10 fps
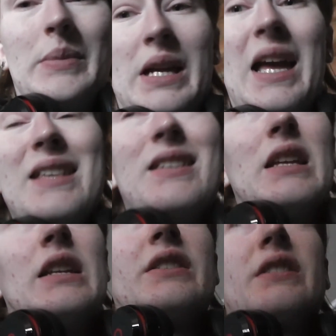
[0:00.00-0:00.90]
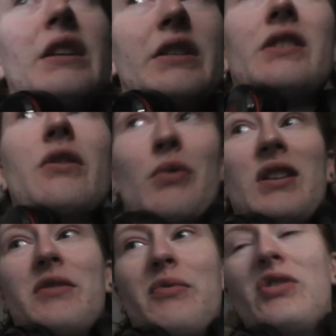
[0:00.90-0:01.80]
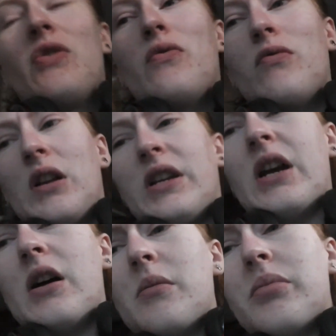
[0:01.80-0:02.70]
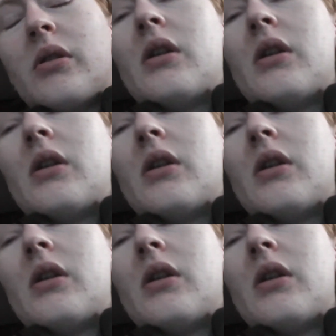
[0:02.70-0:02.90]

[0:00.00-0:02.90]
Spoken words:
my Etsy listings, the ones which are already up.